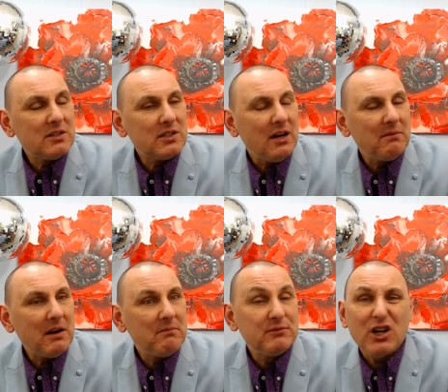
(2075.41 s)
Termite,
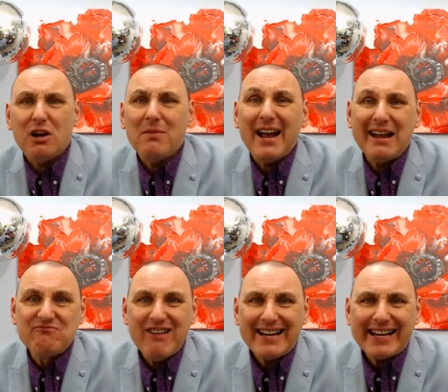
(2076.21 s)
termite
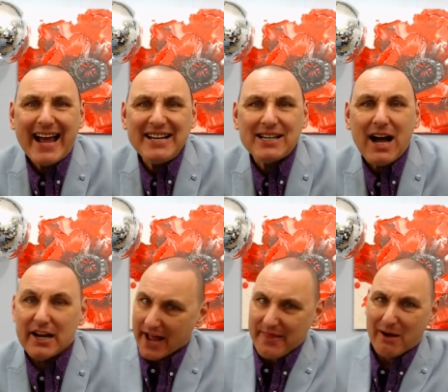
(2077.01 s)
eradicator. I
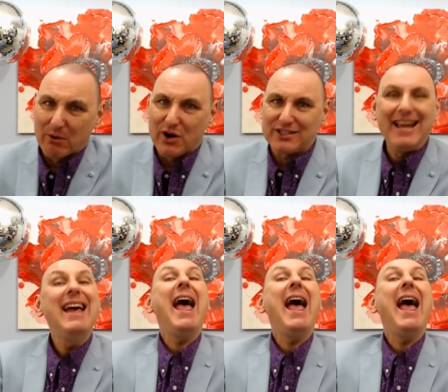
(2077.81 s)
like that word.